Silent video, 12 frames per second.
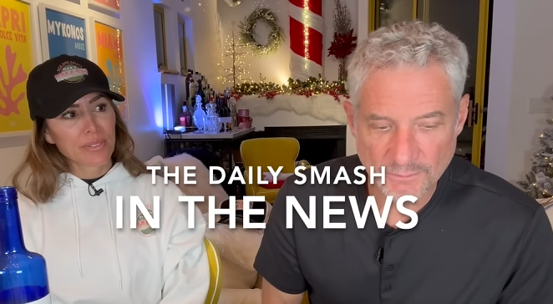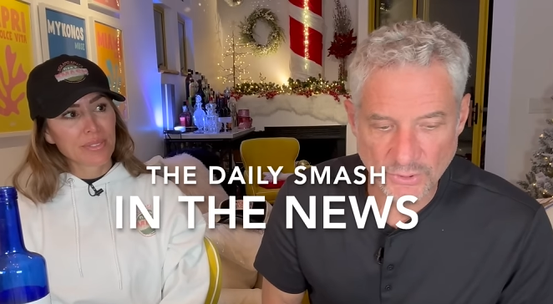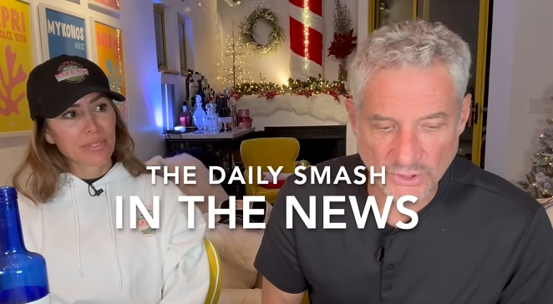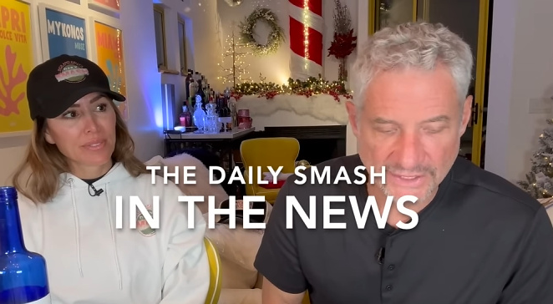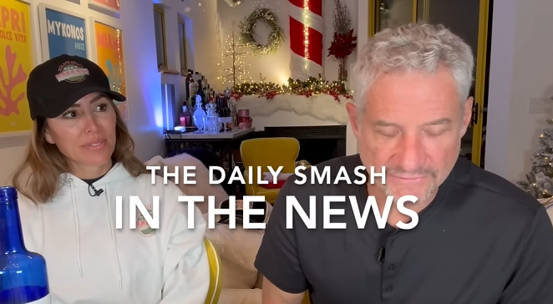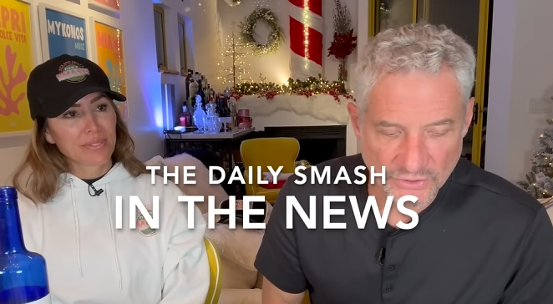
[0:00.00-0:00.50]

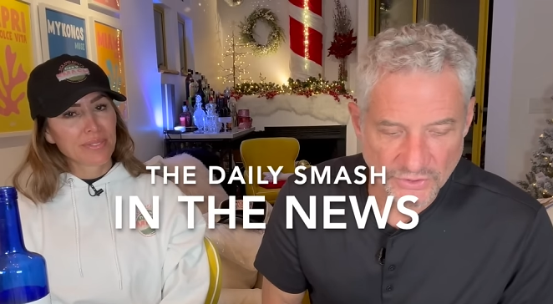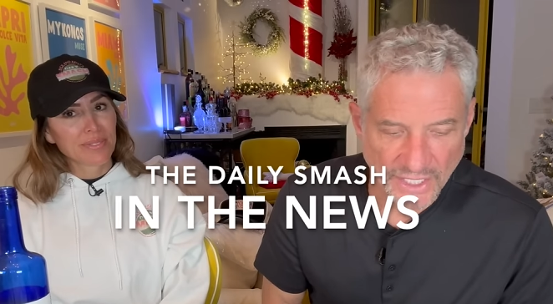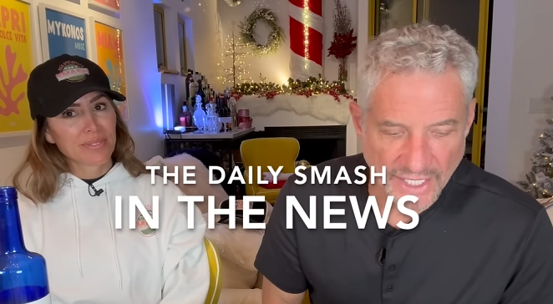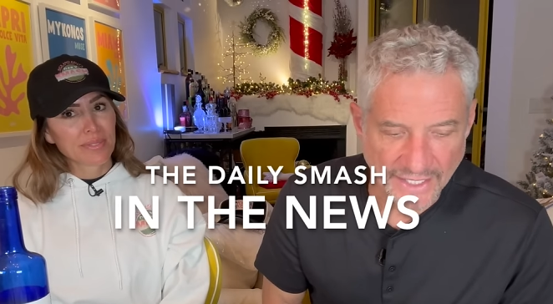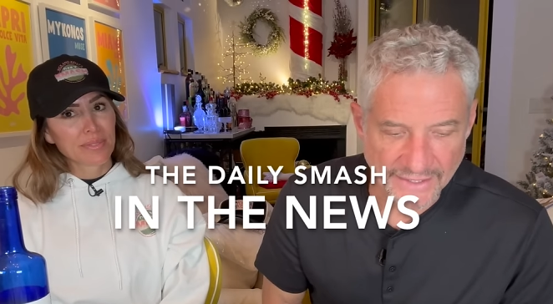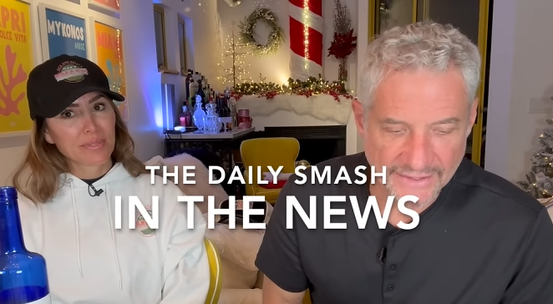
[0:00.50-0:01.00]
Speaker 1: Believe it or
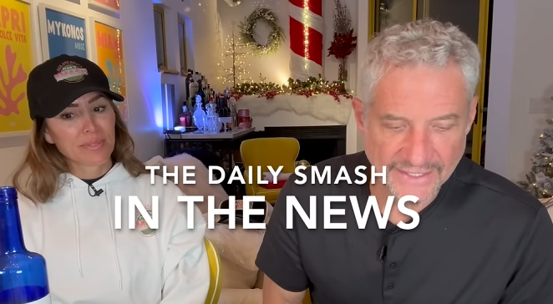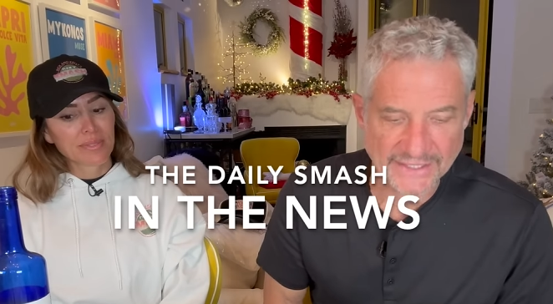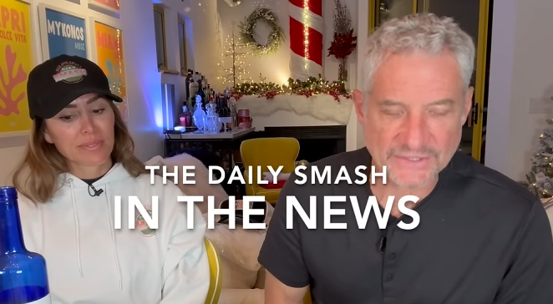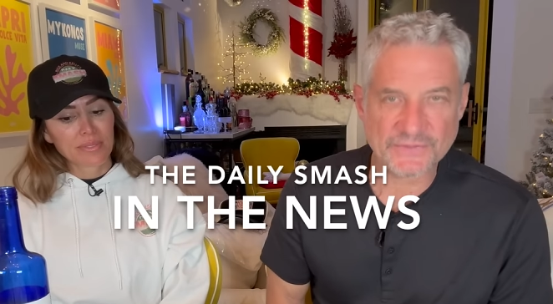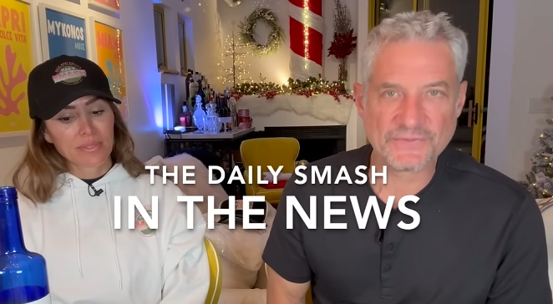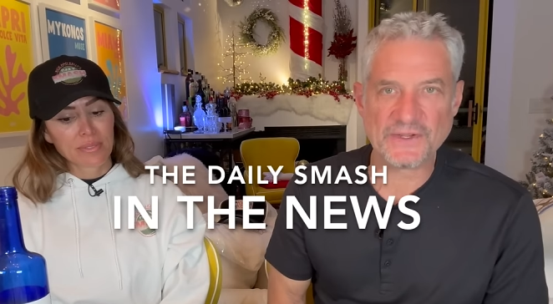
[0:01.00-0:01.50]
not,
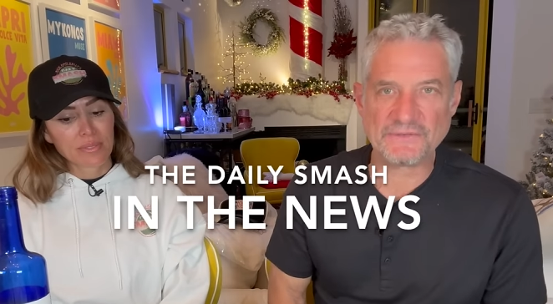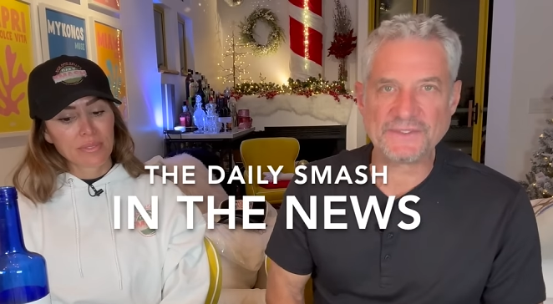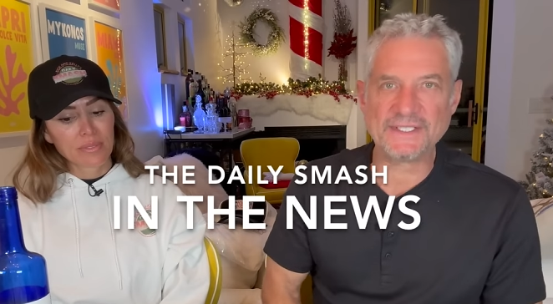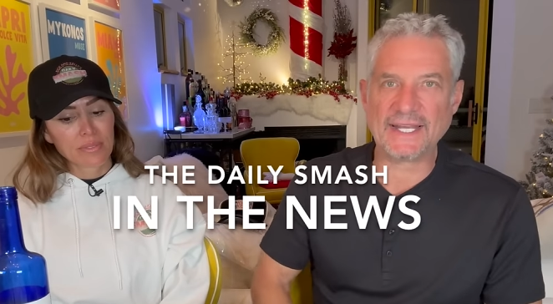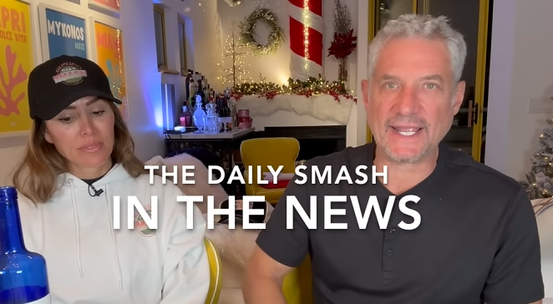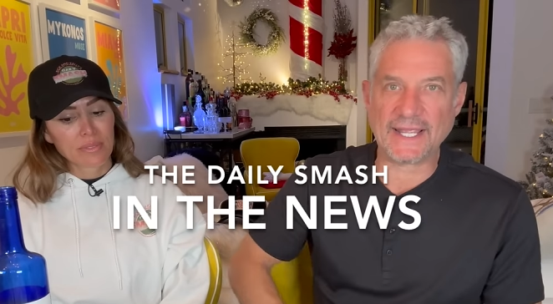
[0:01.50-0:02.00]
it's
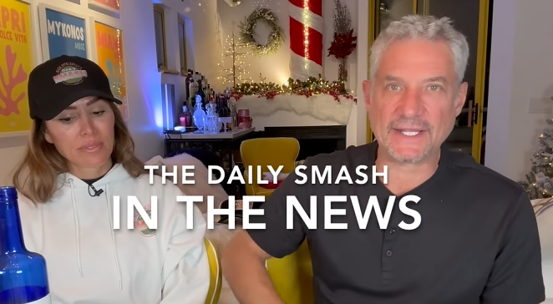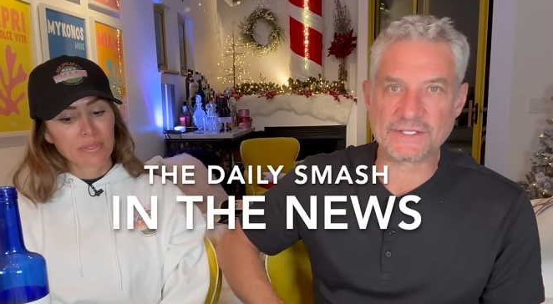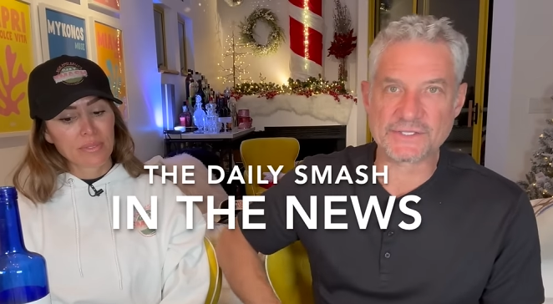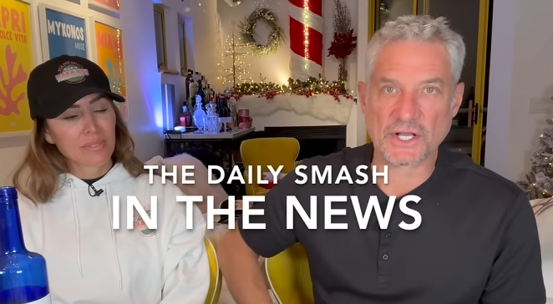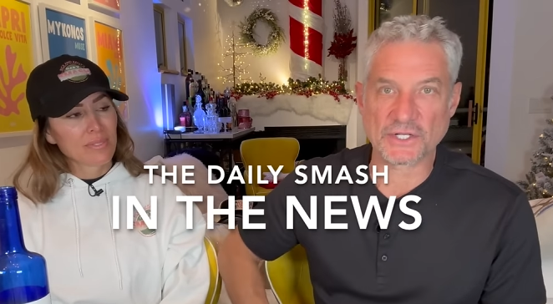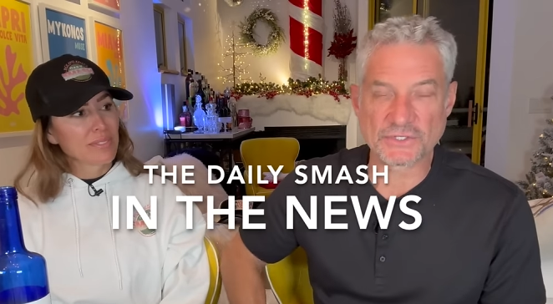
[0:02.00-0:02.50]
50
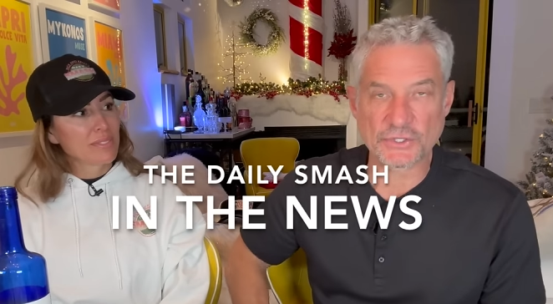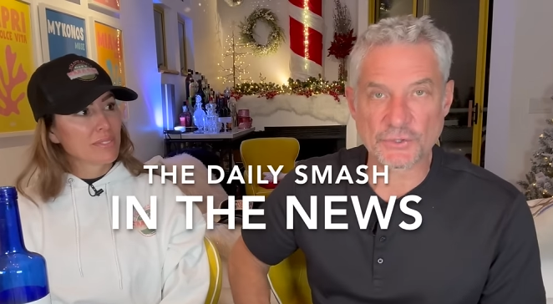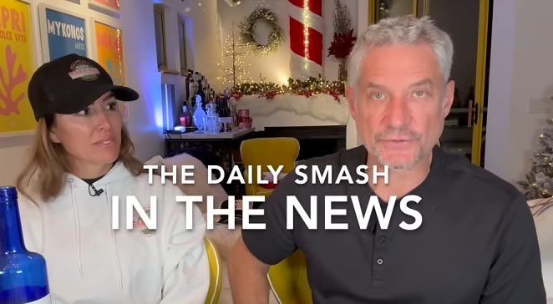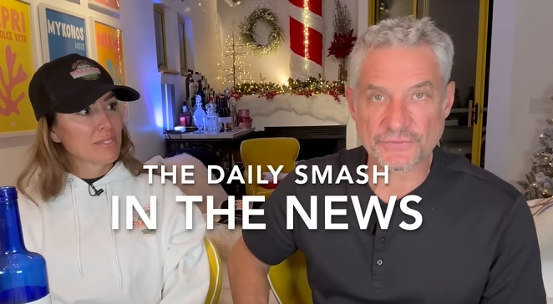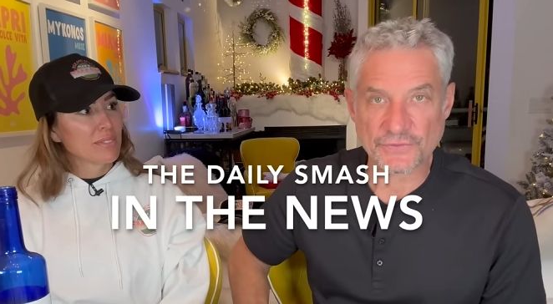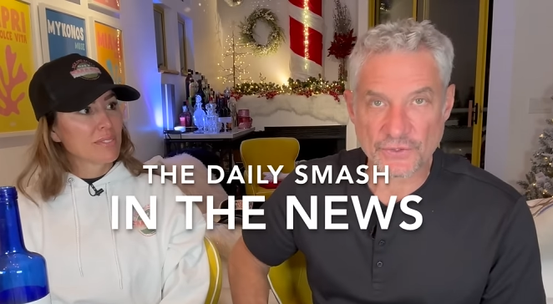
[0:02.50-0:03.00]
days until
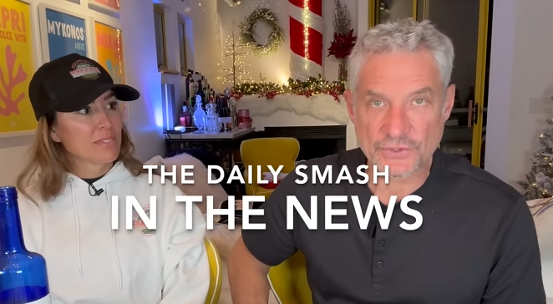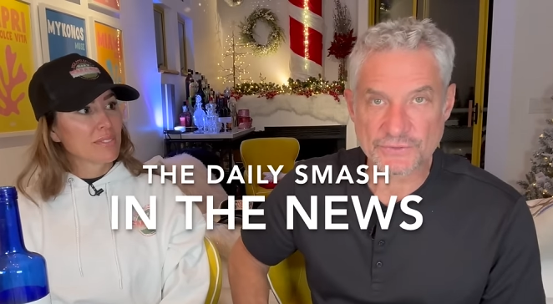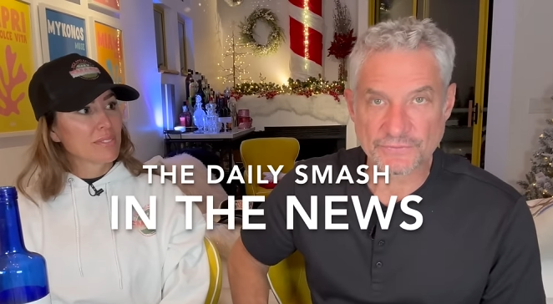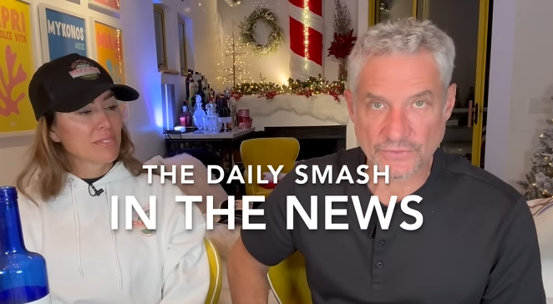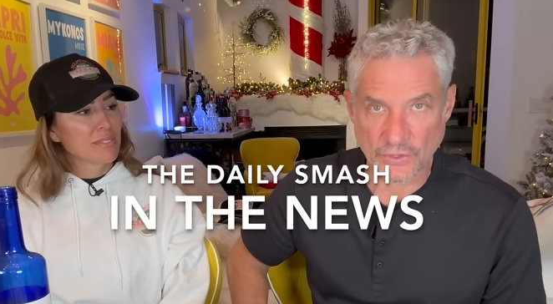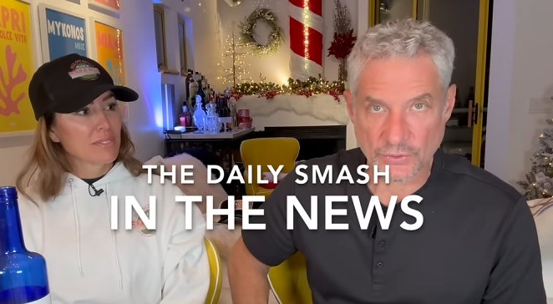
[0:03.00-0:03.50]
the
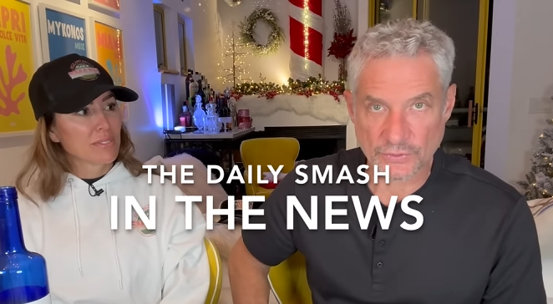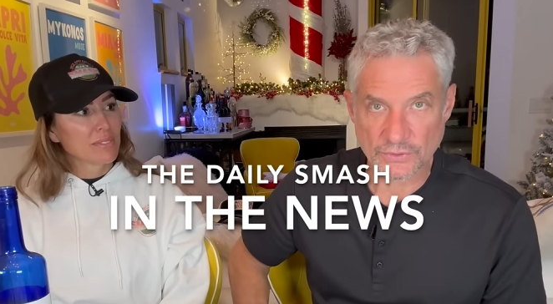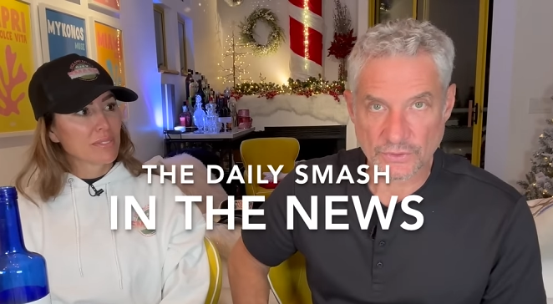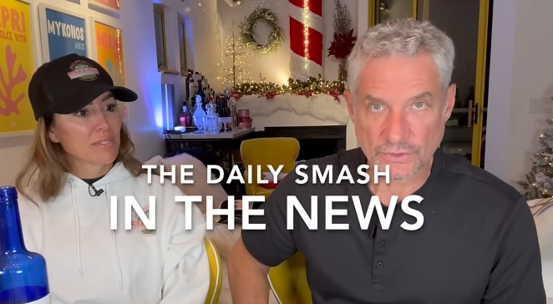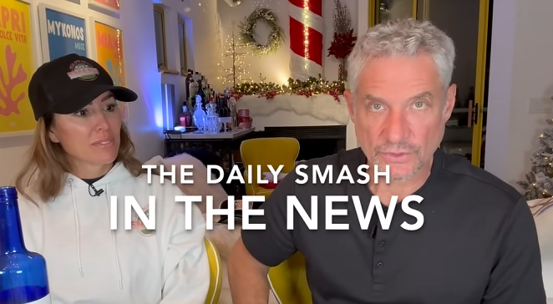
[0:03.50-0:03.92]
first vote